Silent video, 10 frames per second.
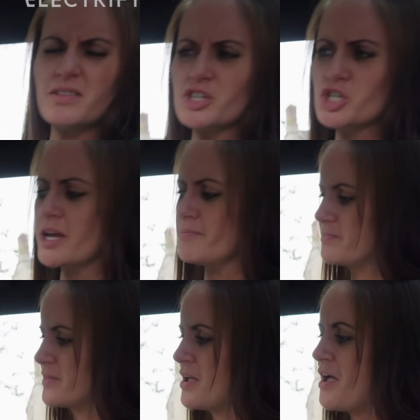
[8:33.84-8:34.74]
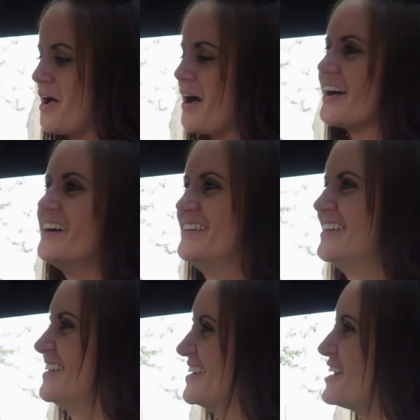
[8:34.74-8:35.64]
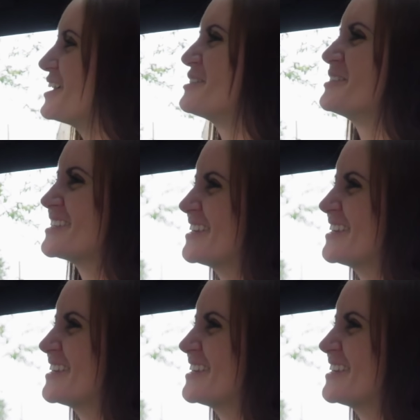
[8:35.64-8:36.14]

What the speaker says: of a shame. I